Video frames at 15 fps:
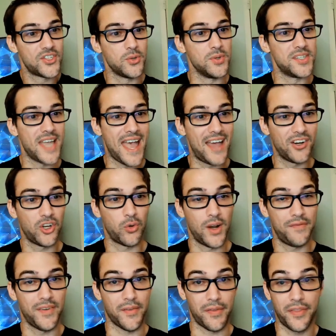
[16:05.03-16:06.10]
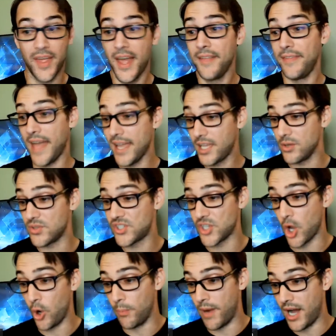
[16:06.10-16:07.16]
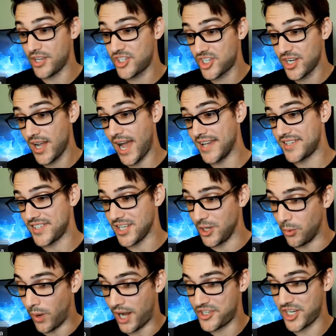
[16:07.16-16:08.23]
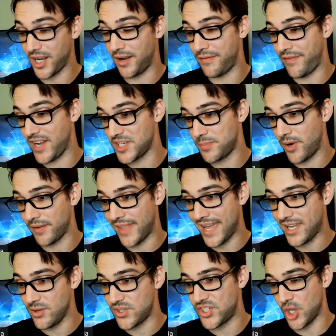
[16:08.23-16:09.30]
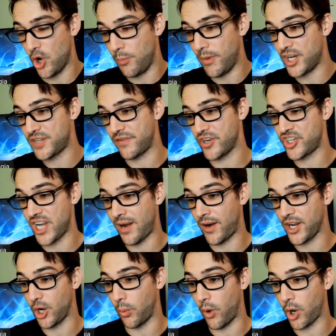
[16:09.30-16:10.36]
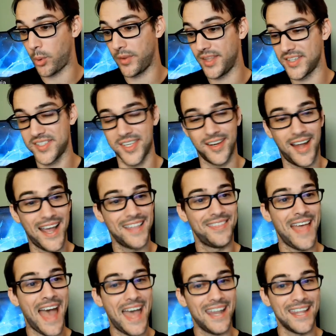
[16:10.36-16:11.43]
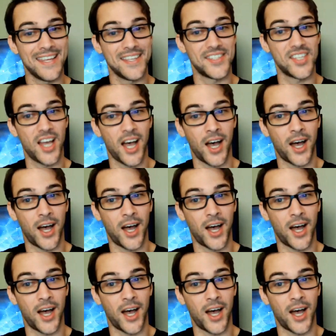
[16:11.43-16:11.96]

Suzanne Griffith. Thank you so much. I see you watching on Facebook. Thank you so much for sharing your work with us tonight. That is